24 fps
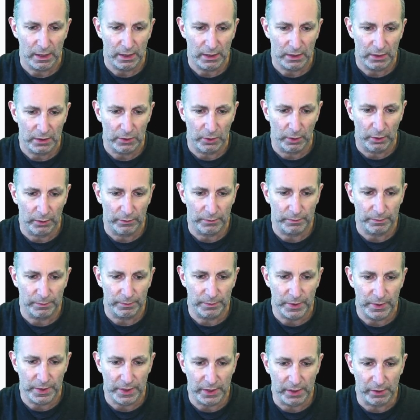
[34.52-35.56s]
you have
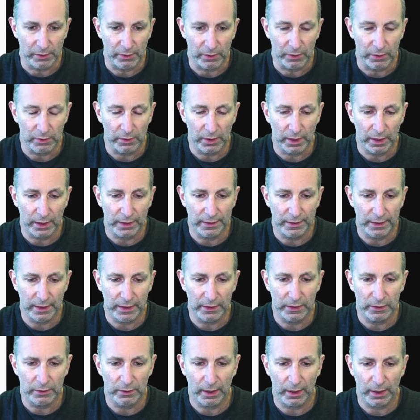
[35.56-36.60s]
0, and then
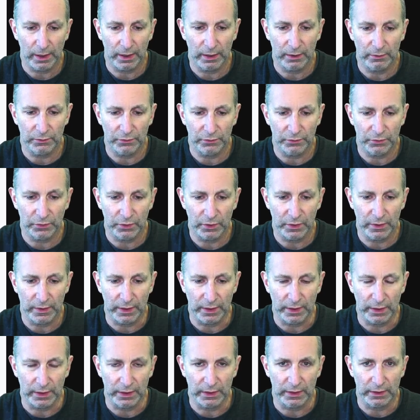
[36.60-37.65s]
you have
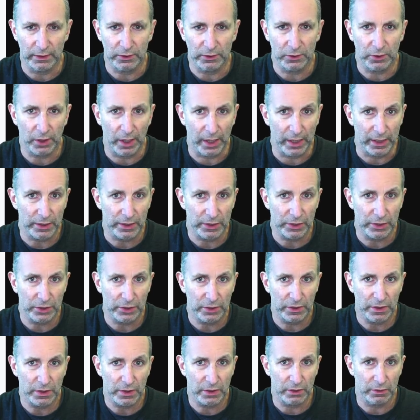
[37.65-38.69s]
the crash,
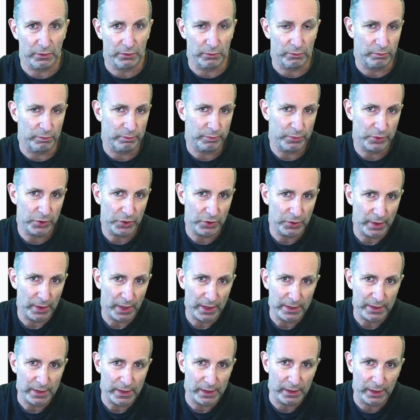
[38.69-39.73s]
so
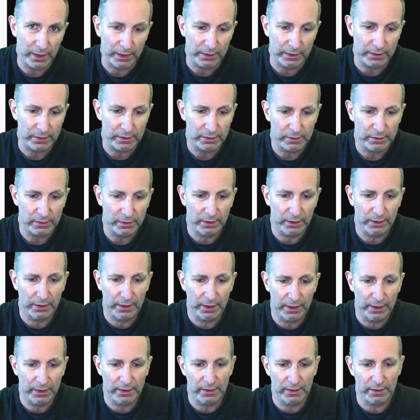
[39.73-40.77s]
2008, and
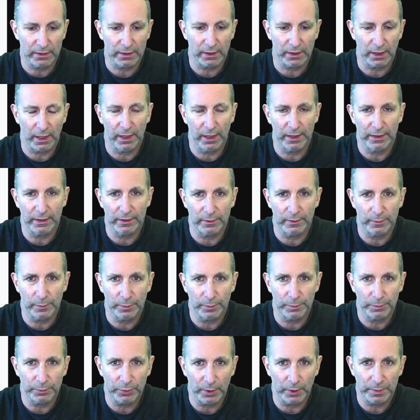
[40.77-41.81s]
then the decline in the
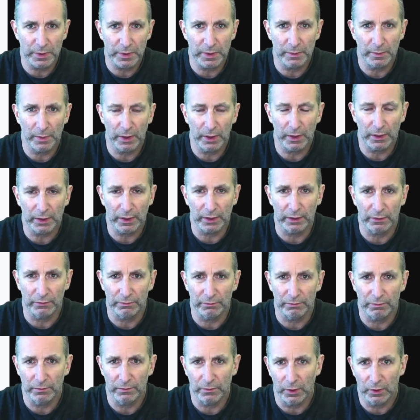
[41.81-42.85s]
property market
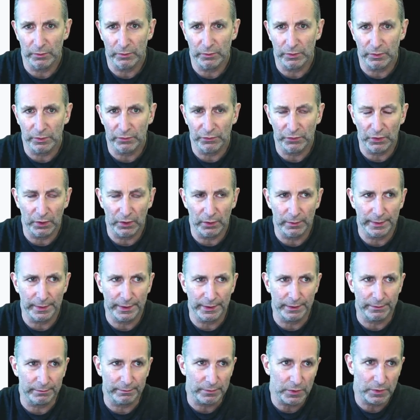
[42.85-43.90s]
over the
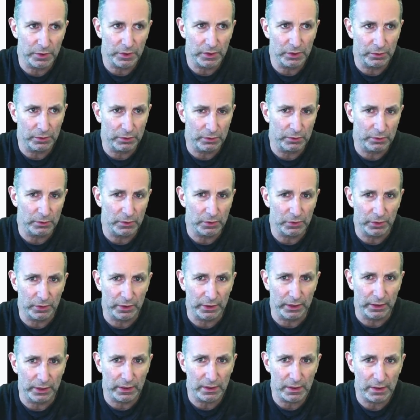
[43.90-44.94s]
following
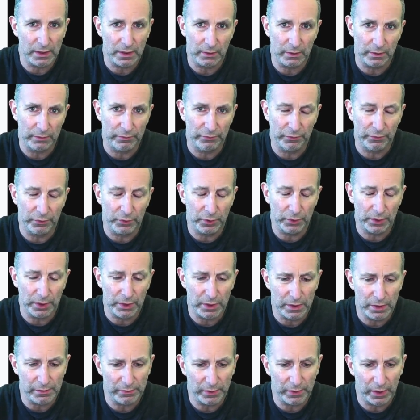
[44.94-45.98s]
2-3 years, or even 4
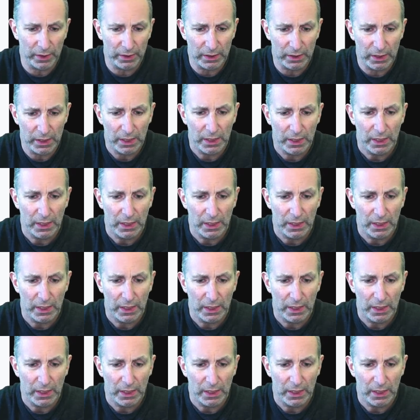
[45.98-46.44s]
years, in fact.